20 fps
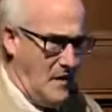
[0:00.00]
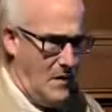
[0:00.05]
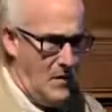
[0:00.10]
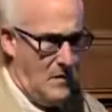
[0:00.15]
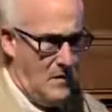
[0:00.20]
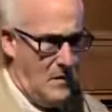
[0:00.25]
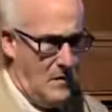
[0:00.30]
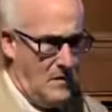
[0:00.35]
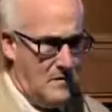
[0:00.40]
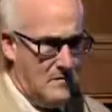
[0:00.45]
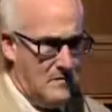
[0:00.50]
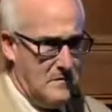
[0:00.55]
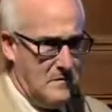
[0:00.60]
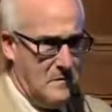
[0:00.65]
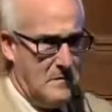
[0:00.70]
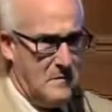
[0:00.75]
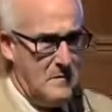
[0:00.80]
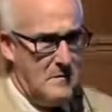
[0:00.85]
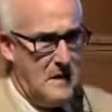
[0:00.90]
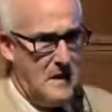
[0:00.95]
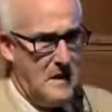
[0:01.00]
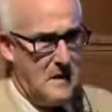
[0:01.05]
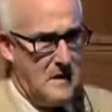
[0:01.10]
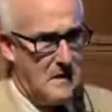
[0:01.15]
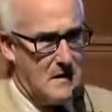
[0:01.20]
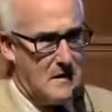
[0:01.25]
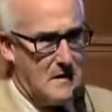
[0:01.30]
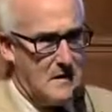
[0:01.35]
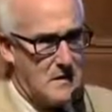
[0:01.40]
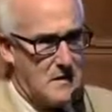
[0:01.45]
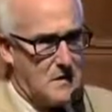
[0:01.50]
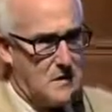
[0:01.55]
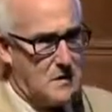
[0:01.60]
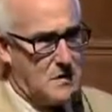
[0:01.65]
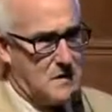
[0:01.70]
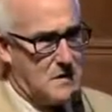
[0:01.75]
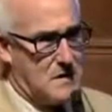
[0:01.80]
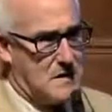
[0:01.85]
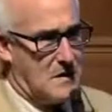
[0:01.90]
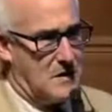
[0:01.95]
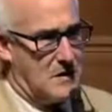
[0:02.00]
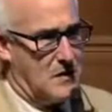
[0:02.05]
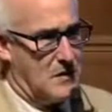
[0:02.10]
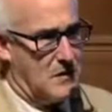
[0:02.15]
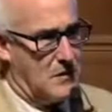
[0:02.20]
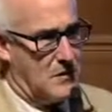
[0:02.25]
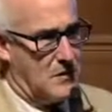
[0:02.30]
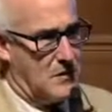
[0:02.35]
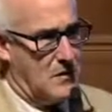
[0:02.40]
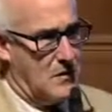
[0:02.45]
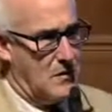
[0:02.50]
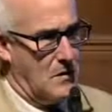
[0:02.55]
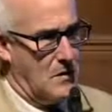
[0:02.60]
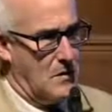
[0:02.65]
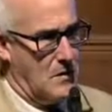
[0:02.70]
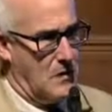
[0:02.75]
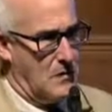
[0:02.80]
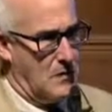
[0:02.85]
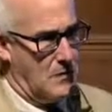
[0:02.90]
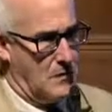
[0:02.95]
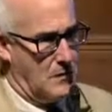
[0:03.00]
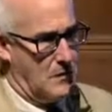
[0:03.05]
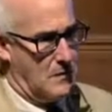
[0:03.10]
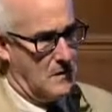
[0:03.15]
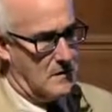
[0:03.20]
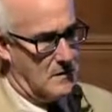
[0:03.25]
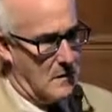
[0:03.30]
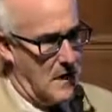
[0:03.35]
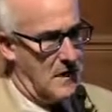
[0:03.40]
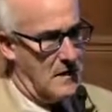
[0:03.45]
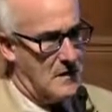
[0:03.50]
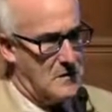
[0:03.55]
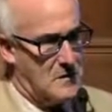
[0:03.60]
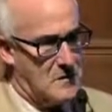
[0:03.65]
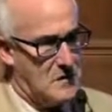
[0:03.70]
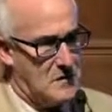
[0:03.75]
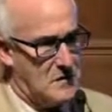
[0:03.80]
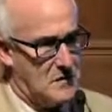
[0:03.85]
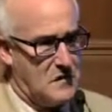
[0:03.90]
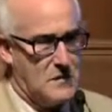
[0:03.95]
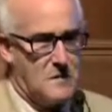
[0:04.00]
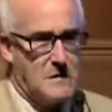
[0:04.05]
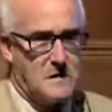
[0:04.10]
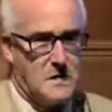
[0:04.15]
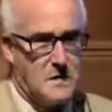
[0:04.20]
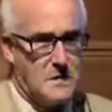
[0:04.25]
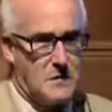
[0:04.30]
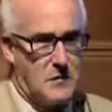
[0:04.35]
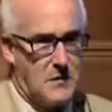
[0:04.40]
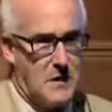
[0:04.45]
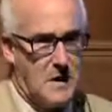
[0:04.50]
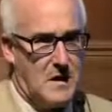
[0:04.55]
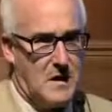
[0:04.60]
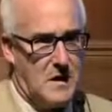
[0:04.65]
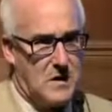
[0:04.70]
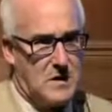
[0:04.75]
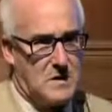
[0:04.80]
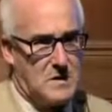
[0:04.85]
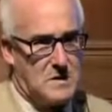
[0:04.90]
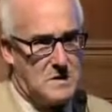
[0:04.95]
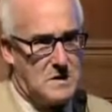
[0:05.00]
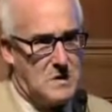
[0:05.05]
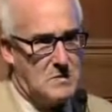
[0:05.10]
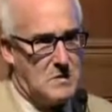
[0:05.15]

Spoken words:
Well, the main source that for knowledge about the Philistines for many years was the